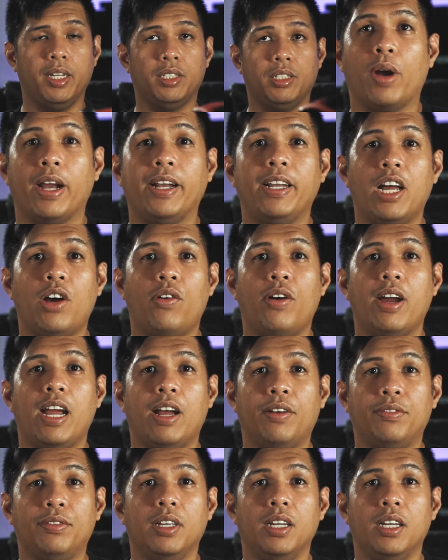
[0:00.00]
Right now I
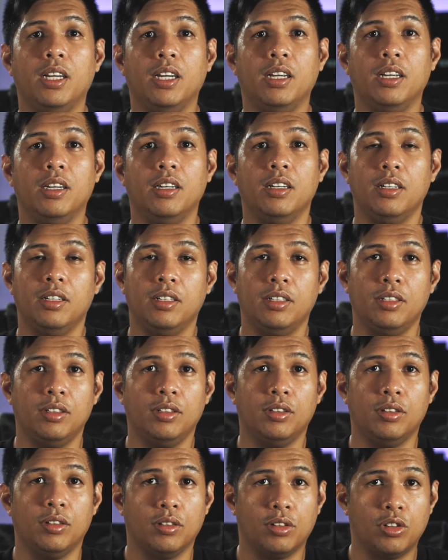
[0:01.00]
have the
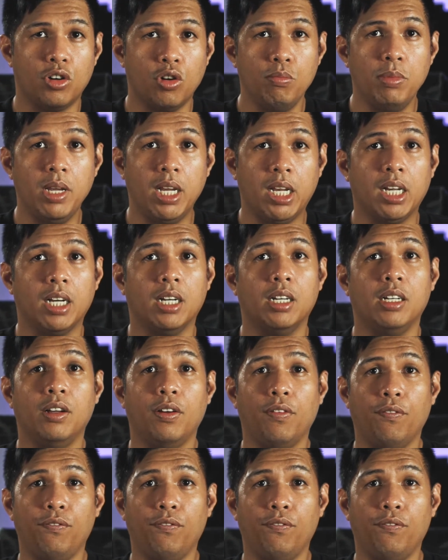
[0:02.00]
Comica